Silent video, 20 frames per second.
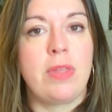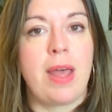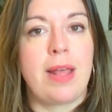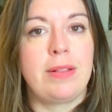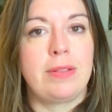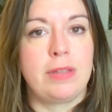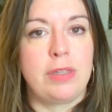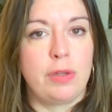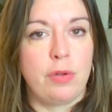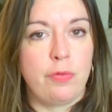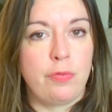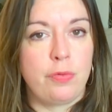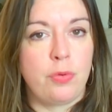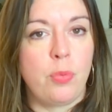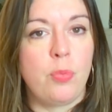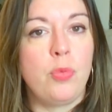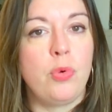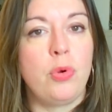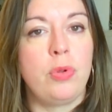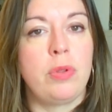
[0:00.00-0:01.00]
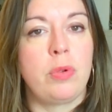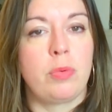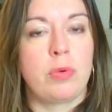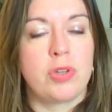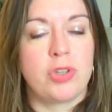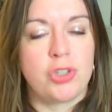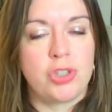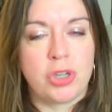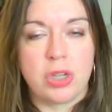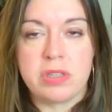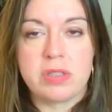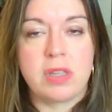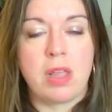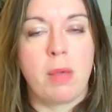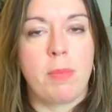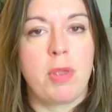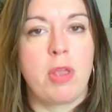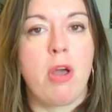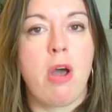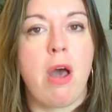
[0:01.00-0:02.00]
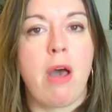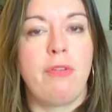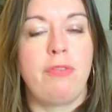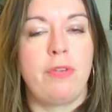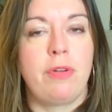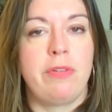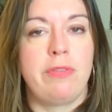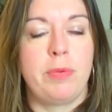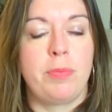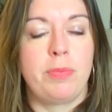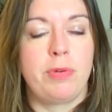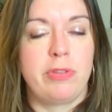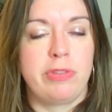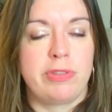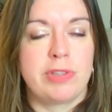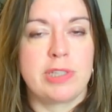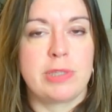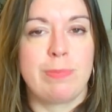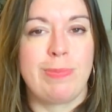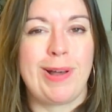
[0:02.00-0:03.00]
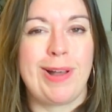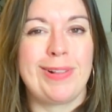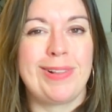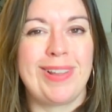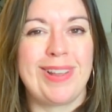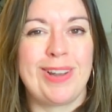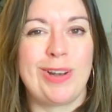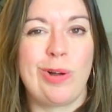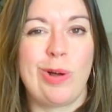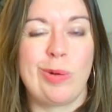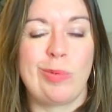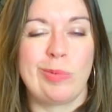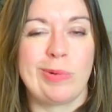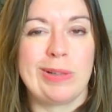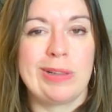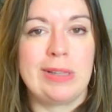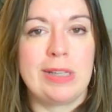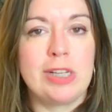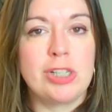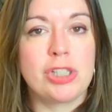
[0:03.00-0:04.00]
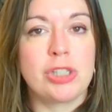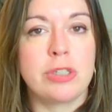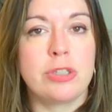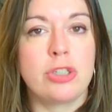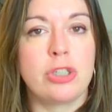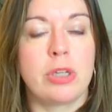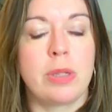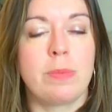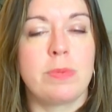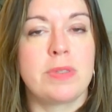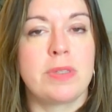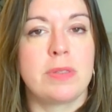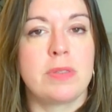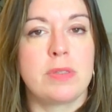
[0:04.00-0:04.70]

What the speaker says: that Leo full moon that we're just coming off of, it put the spotlight on relationships.